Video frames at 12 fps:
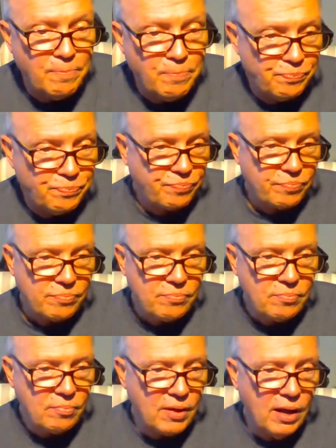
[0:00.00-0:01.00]
box then.
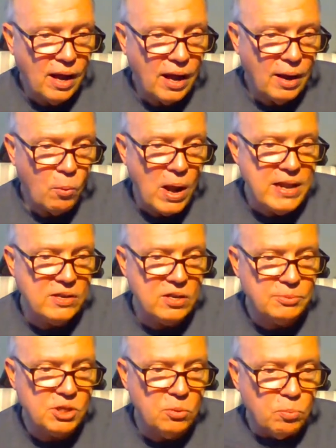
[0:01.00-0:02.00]

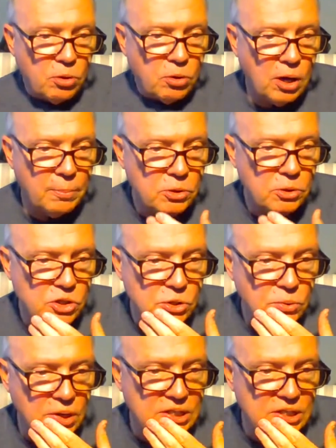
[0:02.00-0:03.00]
Wendy Thompson,
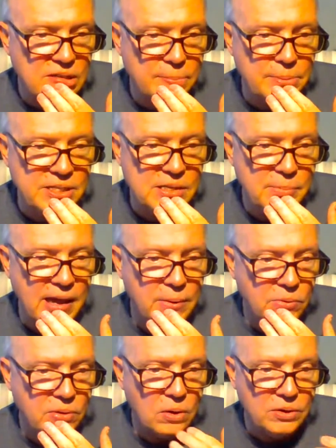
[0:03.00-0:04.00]
Bruce, you are
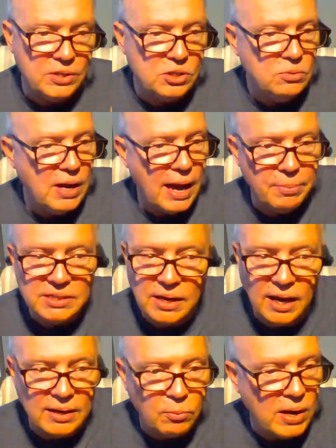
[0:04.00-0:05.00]
just a busy man with all these
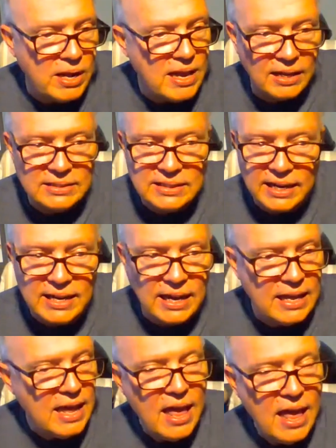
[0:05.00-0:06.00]
new happenings. Wendy, I
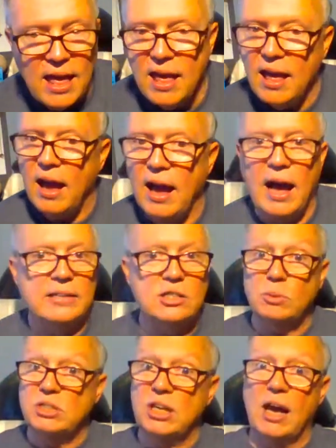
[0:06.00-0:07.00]
tell you,
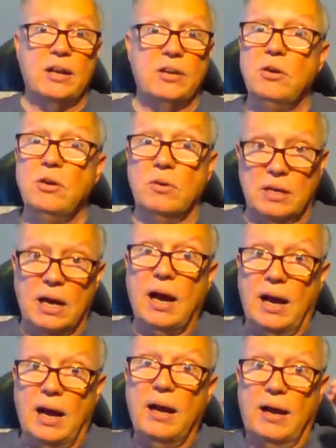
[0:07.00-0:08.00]
this is what you got to do.
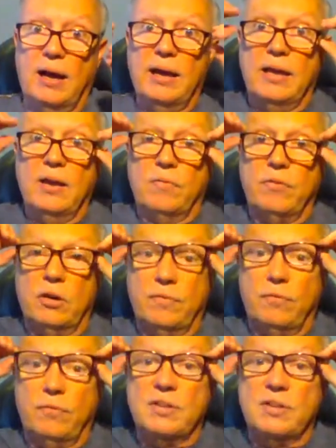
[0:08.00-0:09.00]
You know, if
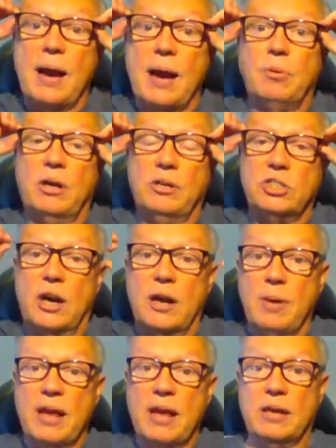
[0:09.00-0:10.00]
you're a full timer and you're
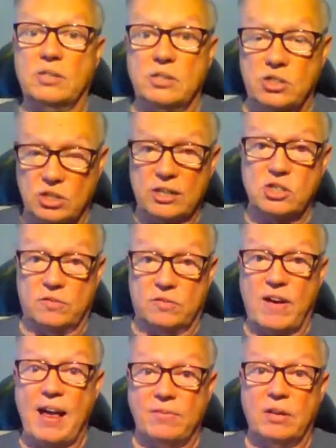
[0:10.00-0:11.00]
trying to
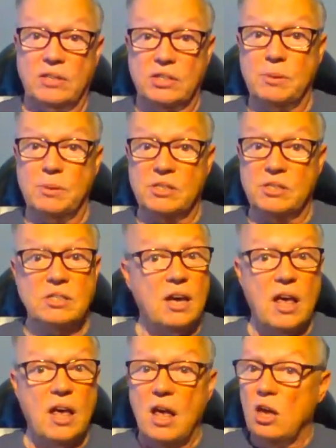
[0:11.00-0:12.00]
survive on this business,
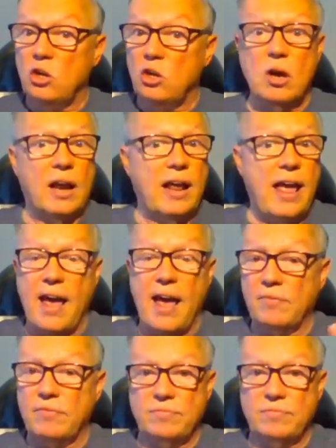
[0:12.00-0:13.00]
you got to
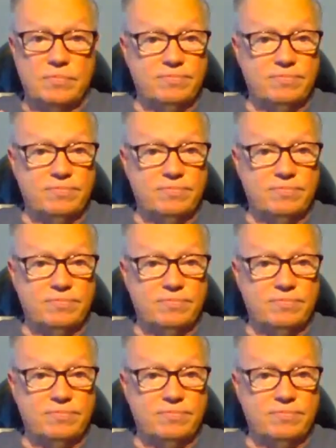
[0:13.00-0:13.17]
have,